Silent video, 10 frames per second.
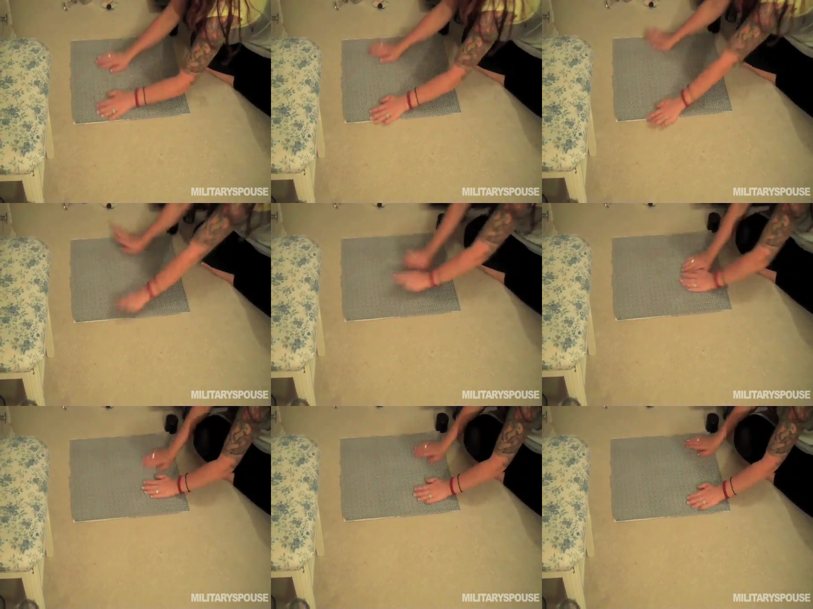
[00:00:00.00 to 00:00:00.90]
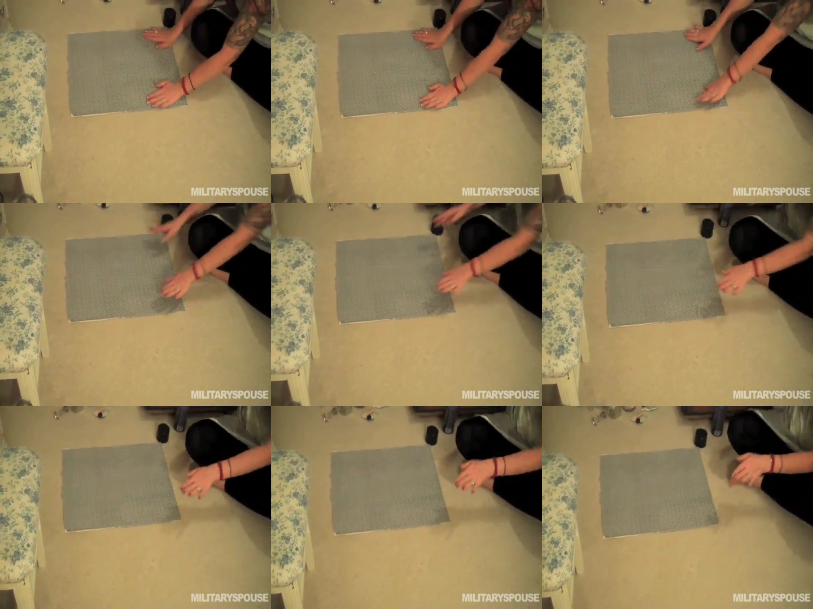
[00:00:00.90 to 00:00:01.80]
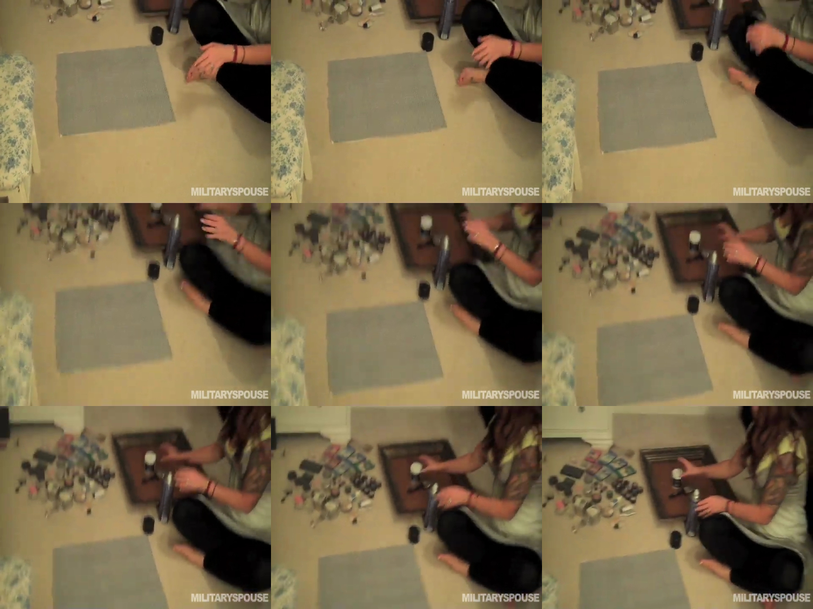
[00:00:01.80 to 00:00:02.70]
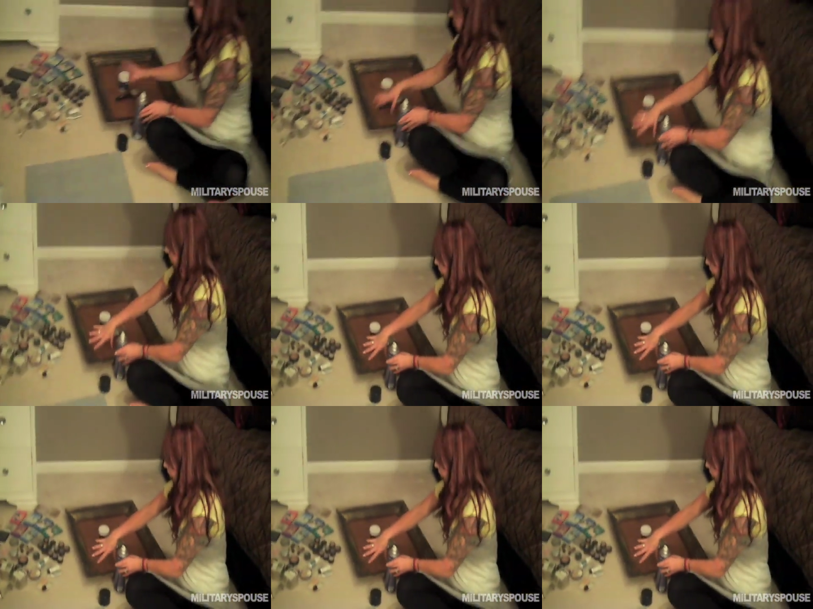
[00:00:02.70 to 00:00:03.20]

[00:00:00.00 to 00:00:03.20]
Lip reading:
No face is visible, so there are no lips to read.